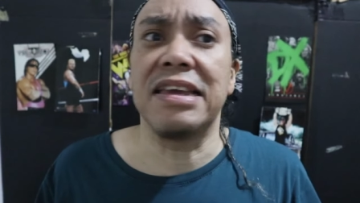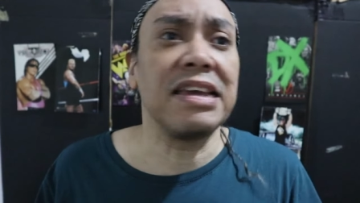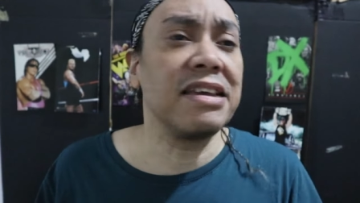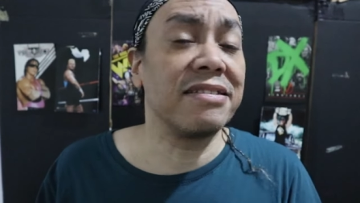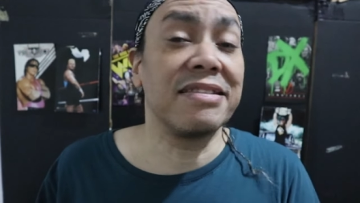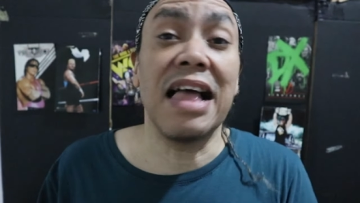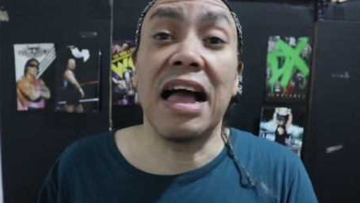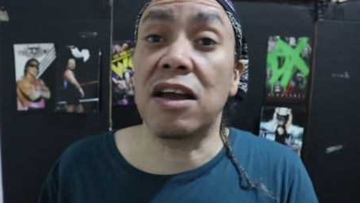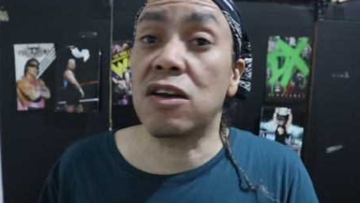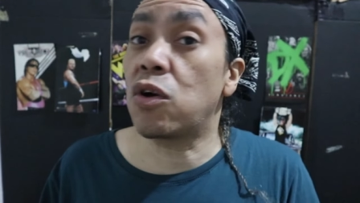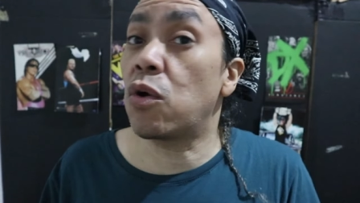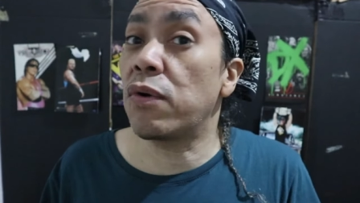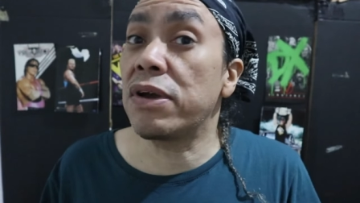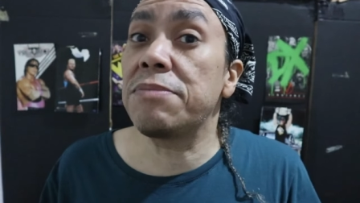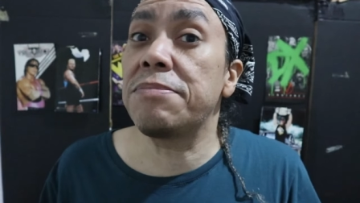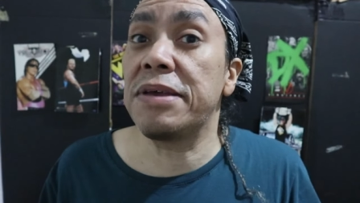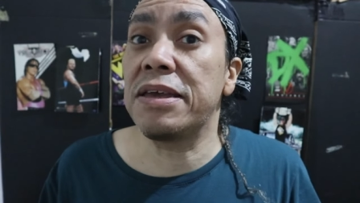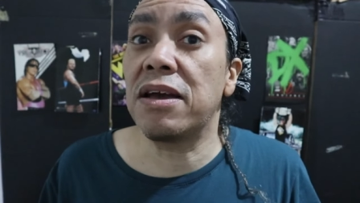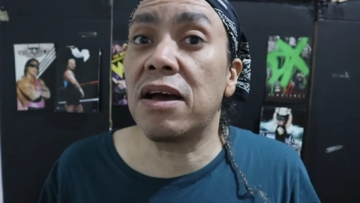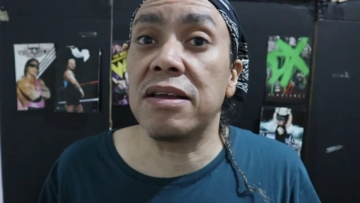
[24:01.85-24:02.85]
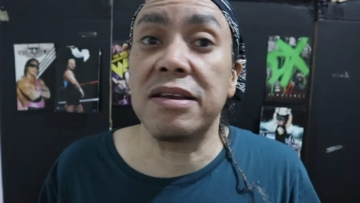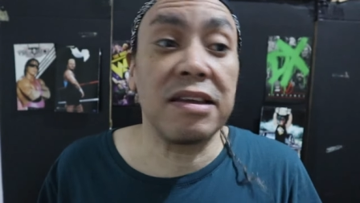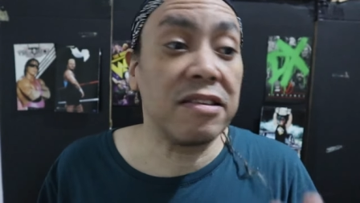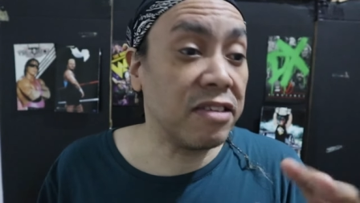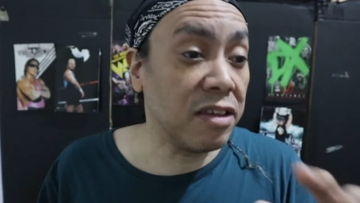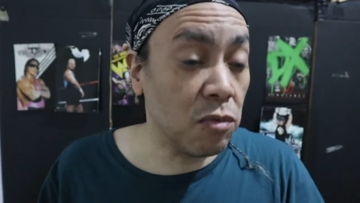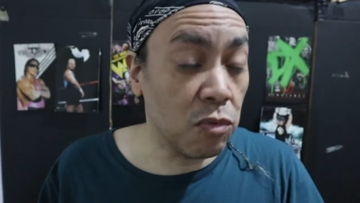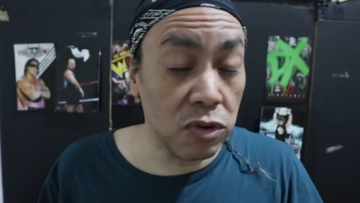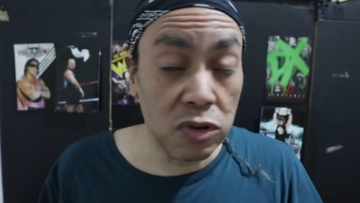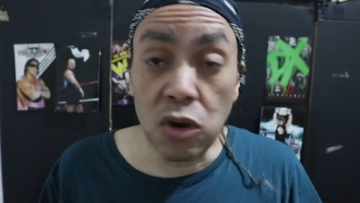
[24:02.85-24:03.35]
He's not going beyond
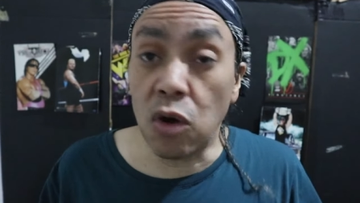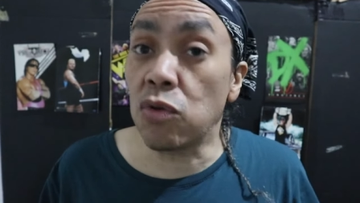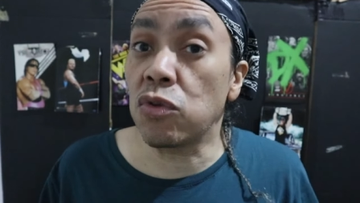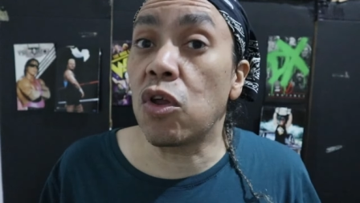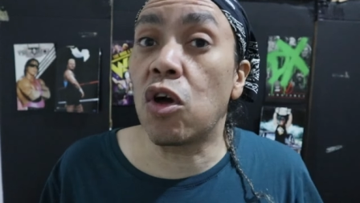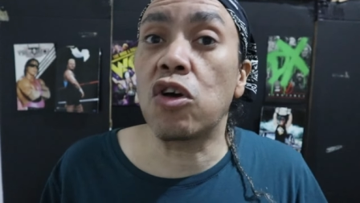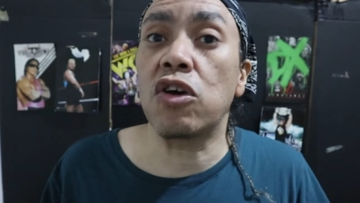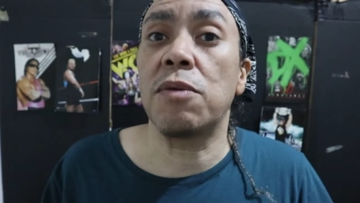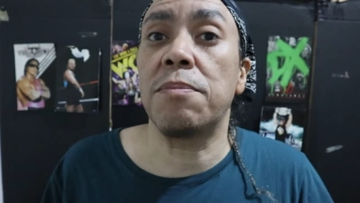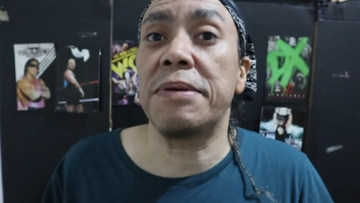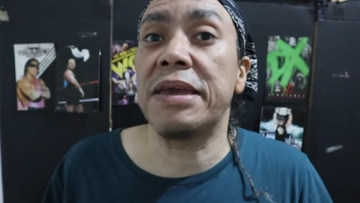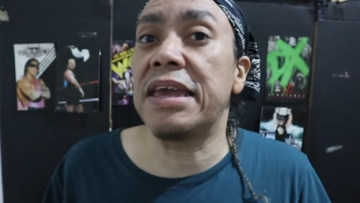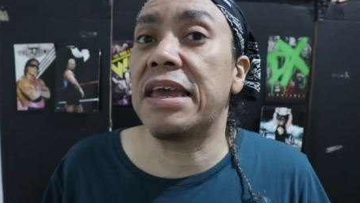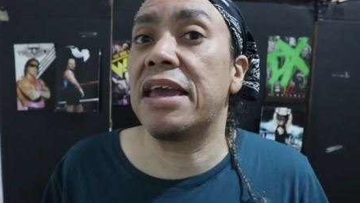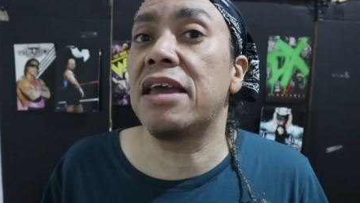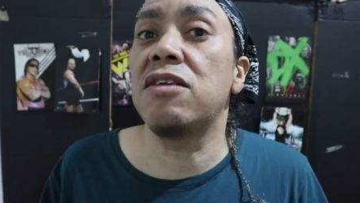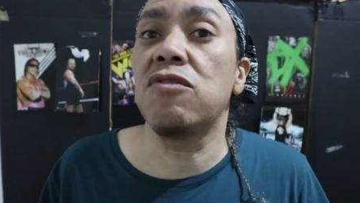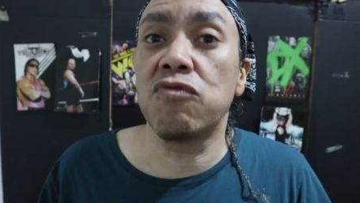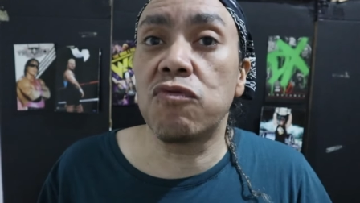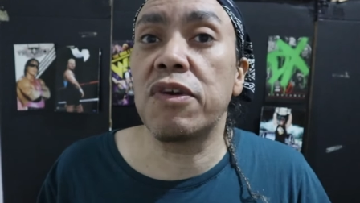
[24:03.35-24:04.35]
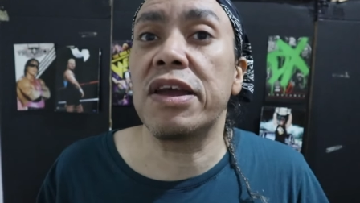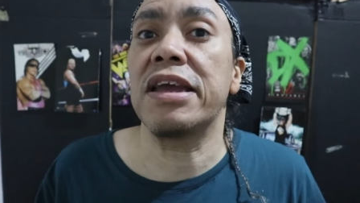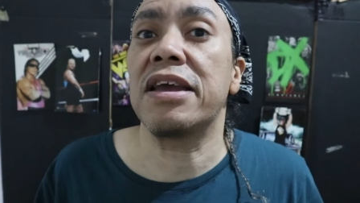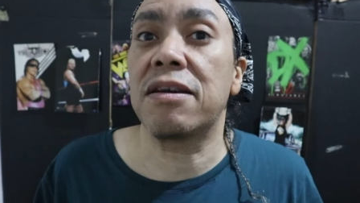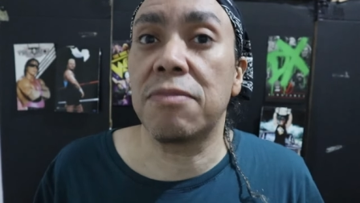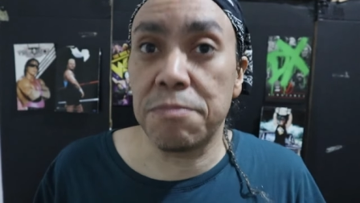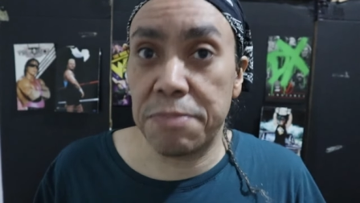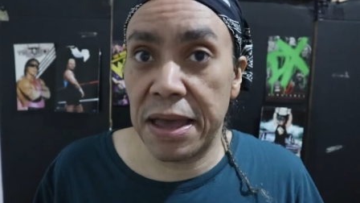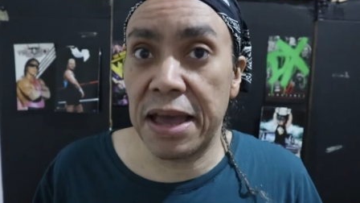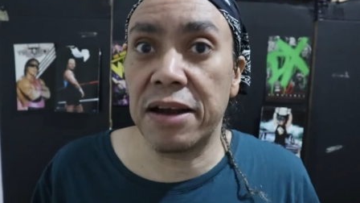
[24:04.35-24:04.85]
this. He will no longer be in ring
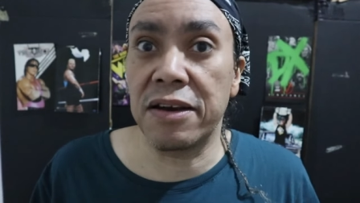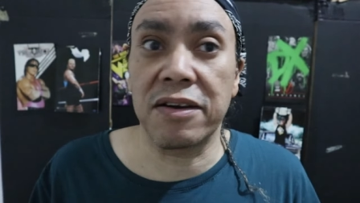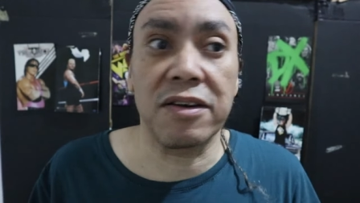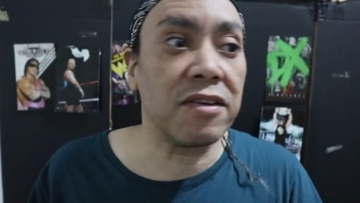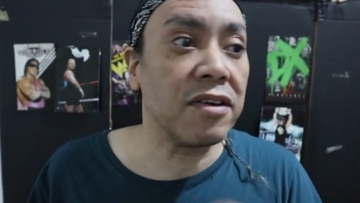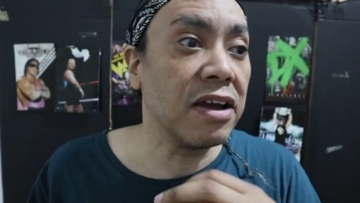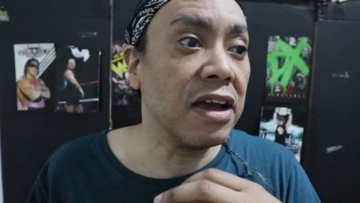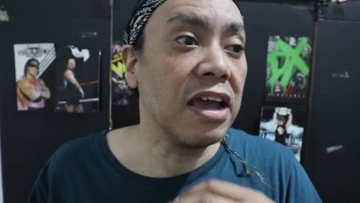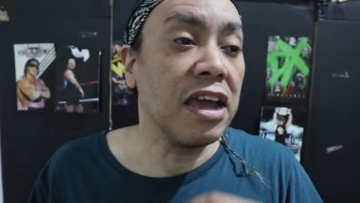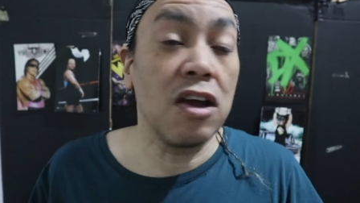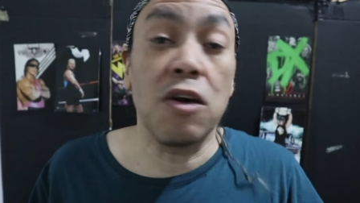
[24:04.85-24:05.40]
competitor.